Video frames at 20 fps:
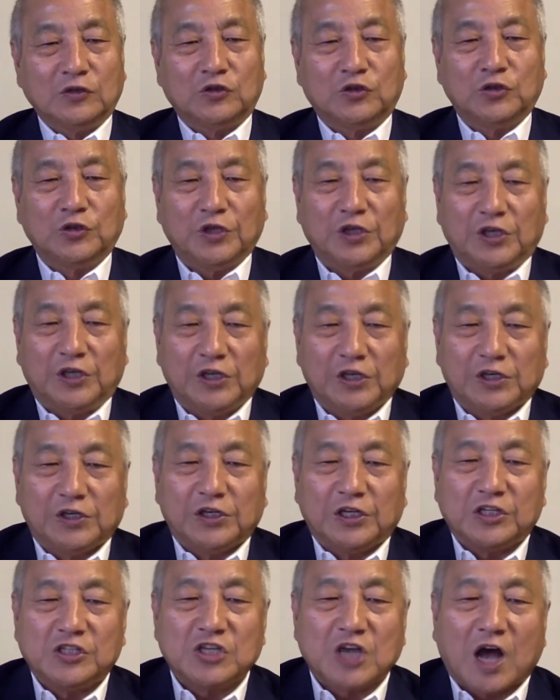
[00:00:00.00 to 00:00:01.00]
to
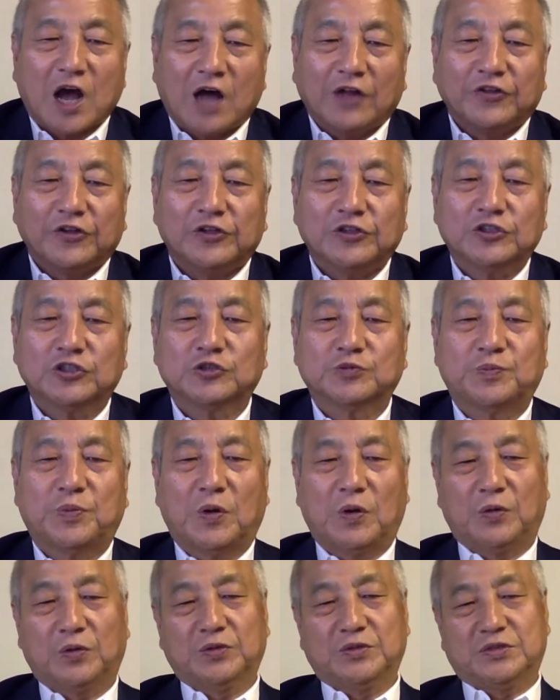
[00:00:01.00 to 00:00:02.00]
hear each other's
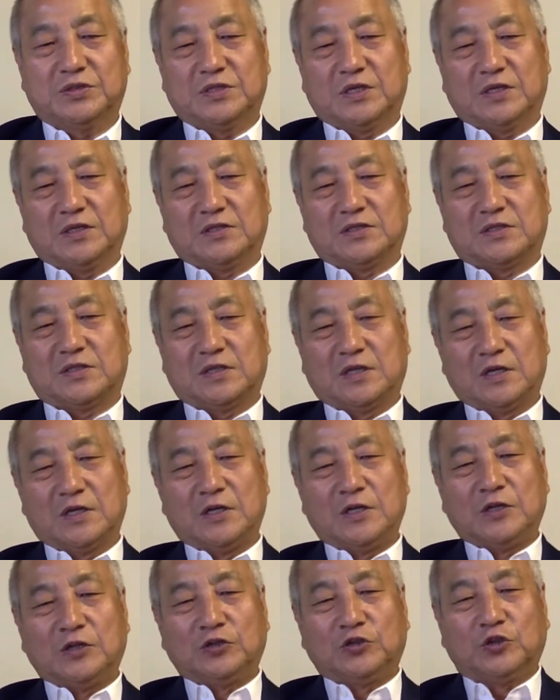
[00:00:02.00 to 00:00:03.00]
voices,
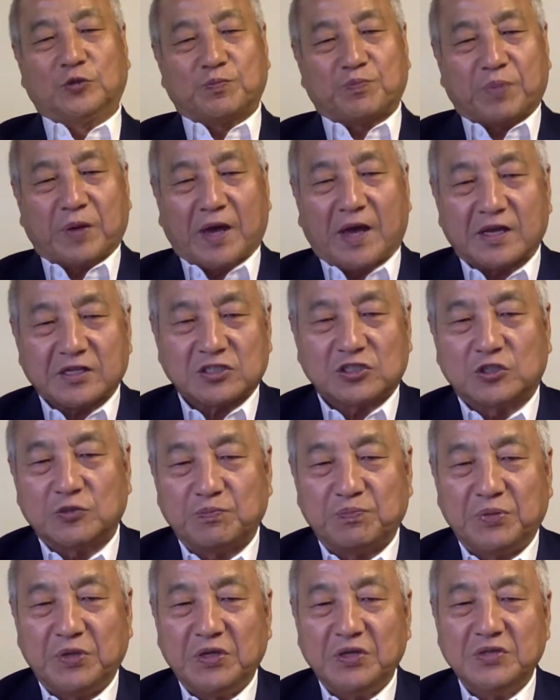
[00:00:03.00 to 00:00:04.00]
to pass the
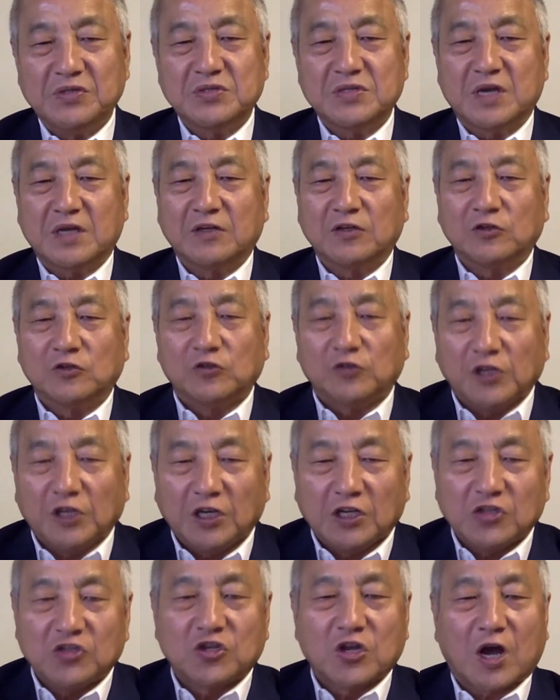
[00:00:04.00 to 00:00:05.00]
peace and
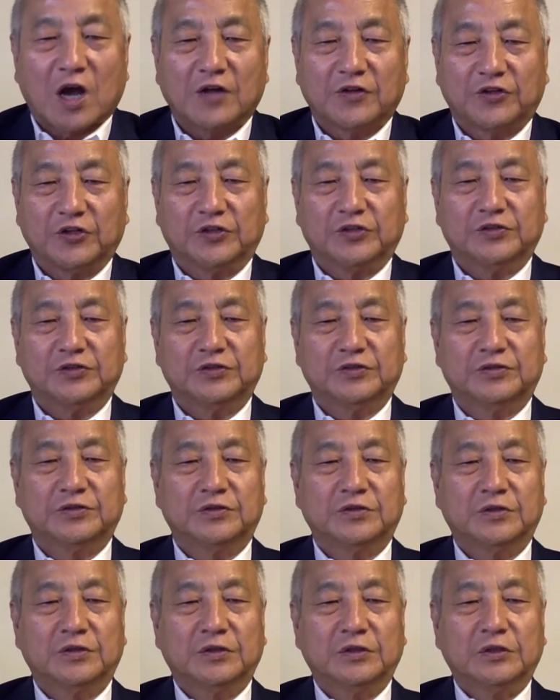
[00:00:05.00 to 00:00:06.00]
greet each other,
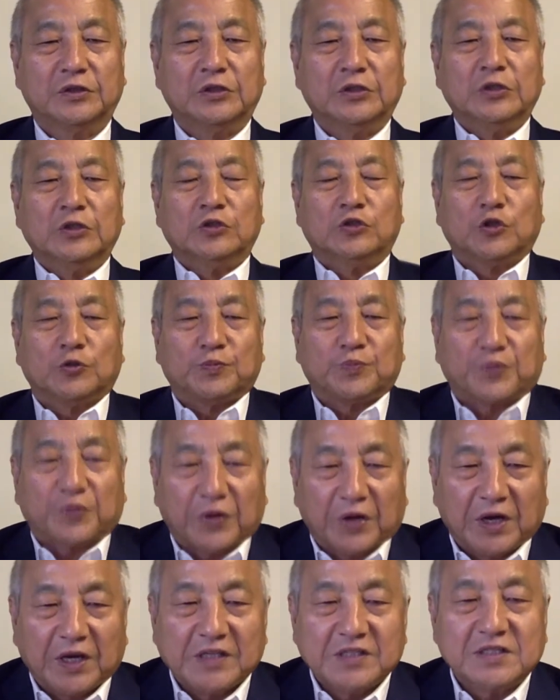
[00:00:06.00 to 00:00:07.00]
to
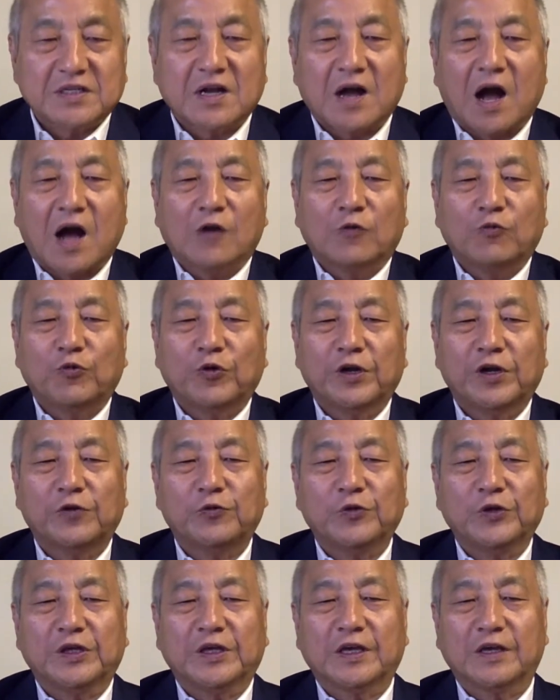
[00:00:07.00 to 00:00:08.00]
praise God where
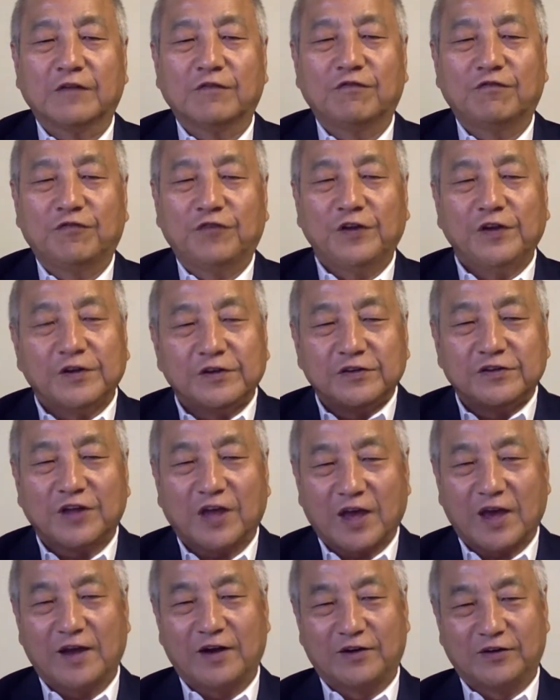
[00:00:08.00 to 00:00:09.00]
we can feel
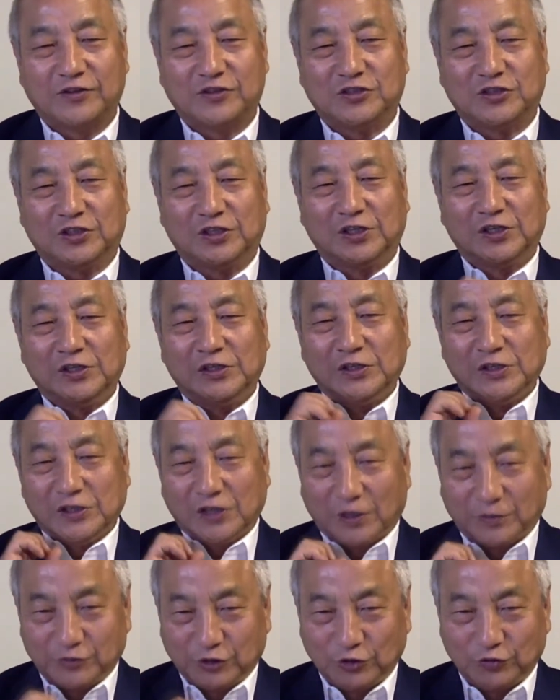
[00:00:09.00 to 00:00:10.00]
the energy
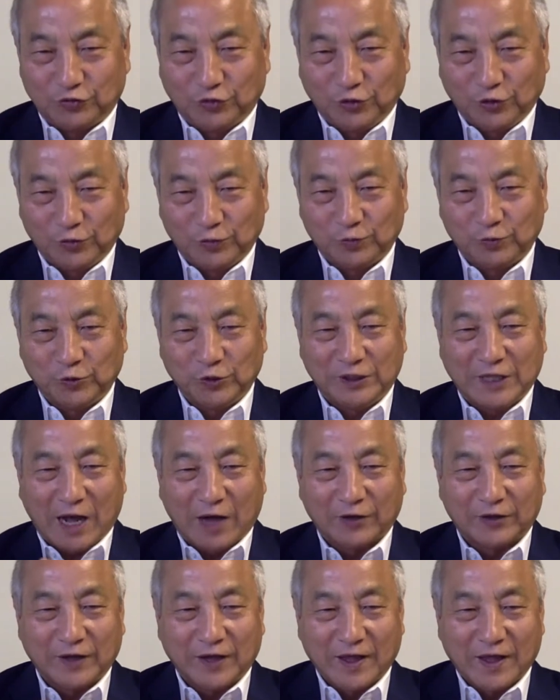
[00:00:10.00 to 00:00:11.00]
of the room
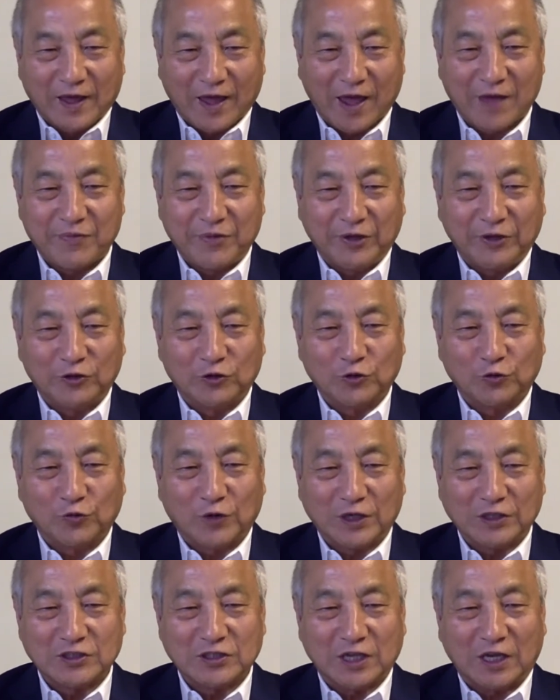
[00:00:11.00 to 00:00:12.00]
without having to
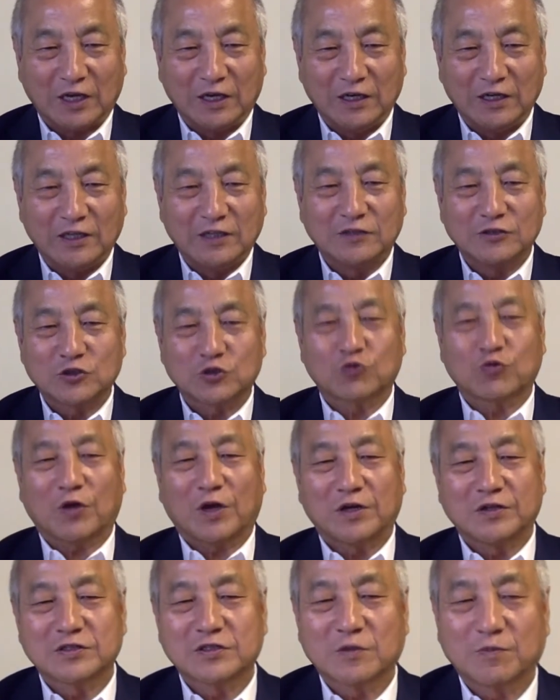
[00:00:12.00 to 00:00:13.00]
watch a little
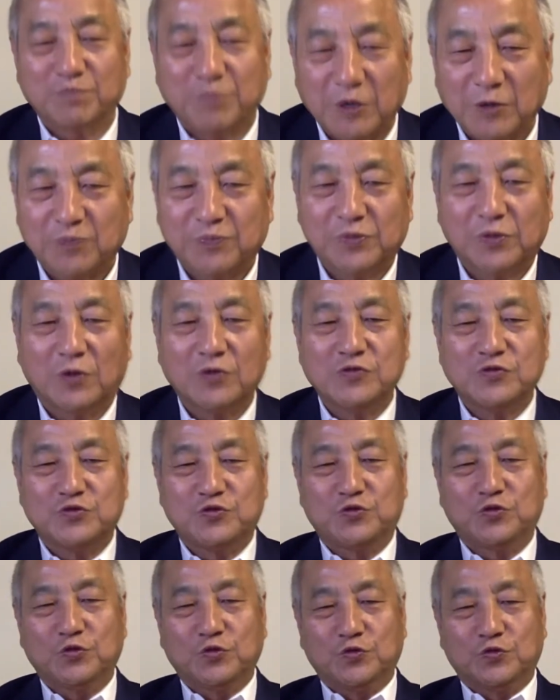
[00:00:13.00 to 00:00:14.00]
squares of people on
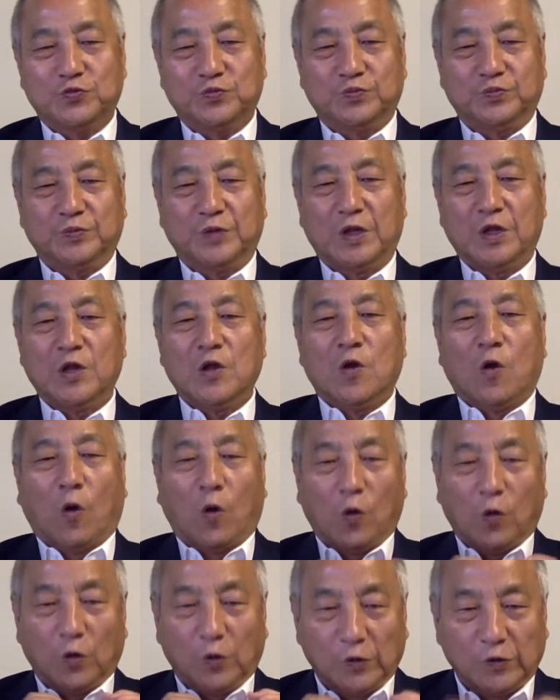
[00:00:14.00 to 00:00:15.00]
Zoom
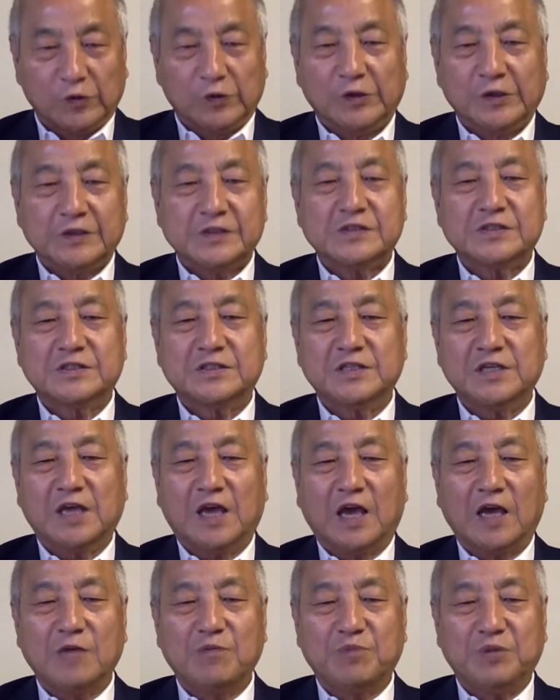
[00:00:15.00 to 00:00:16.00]
or
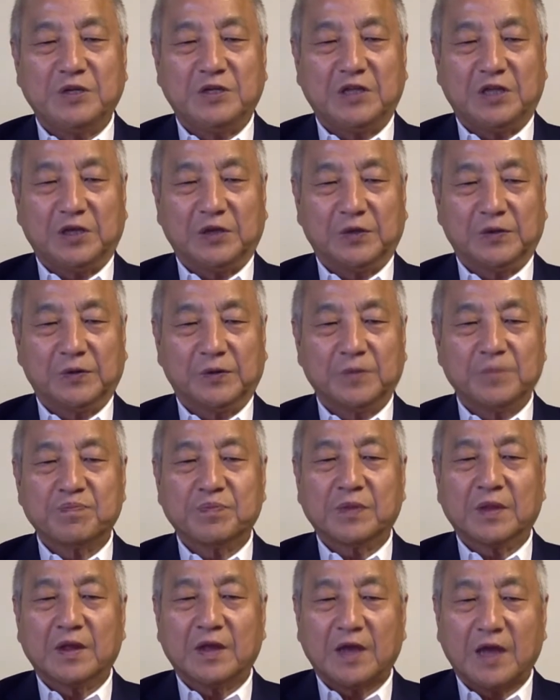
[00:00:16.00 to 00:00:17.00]
see a video
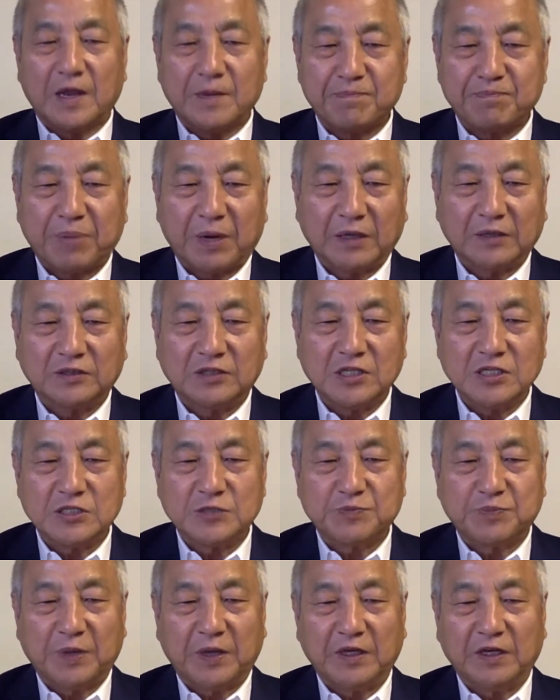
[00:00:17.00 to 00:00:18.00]
and
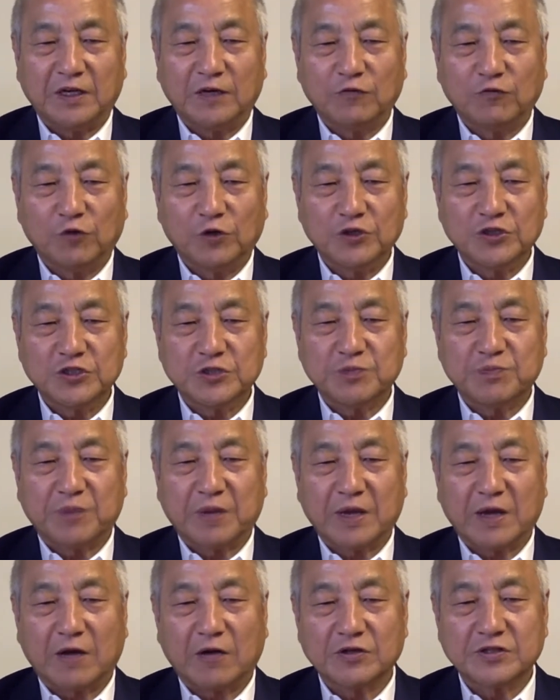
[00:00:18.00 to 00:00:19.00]
participate in worship
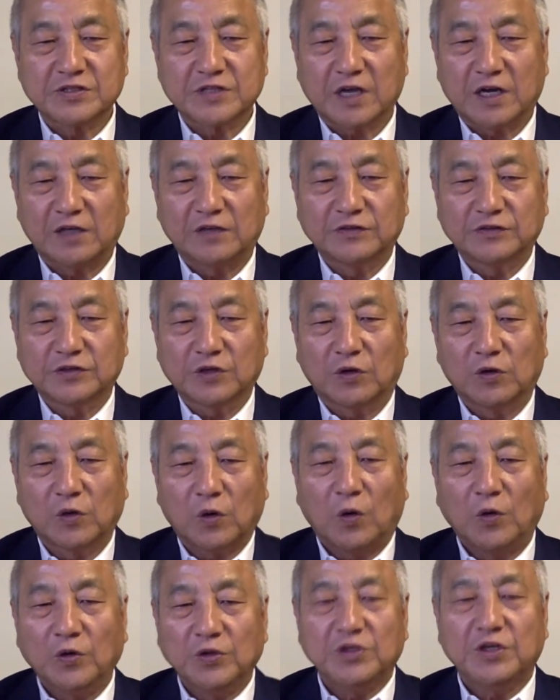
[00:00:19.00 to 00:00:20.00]
by ourselves or
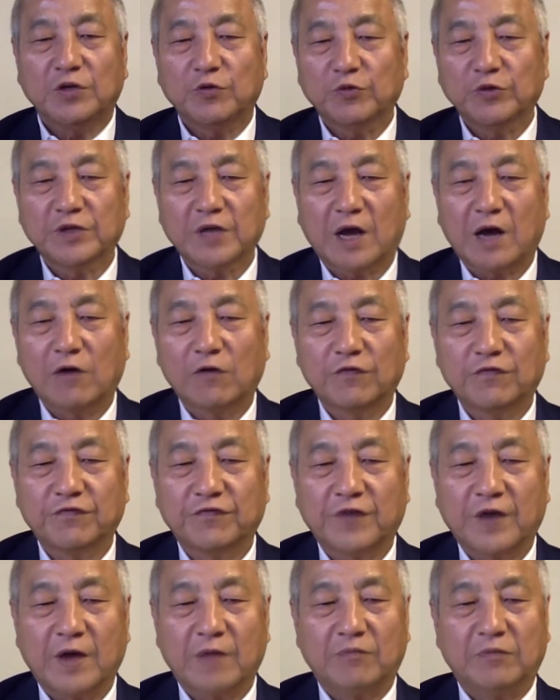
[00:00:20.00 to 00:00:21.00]
only with our
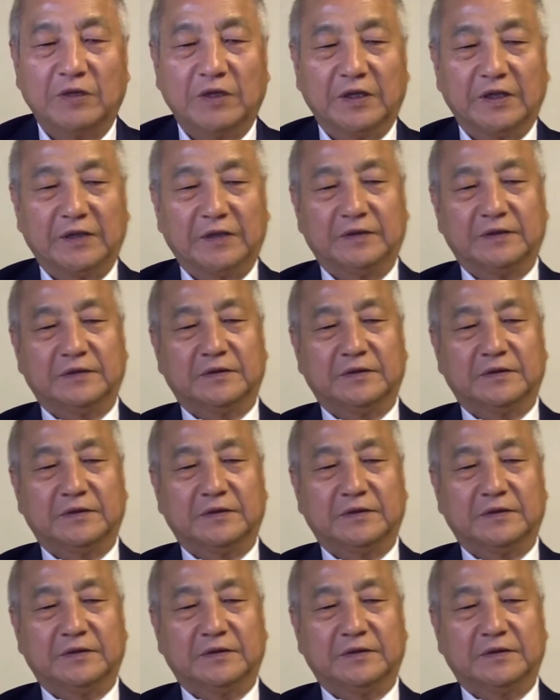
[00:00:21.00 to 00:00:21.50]
family.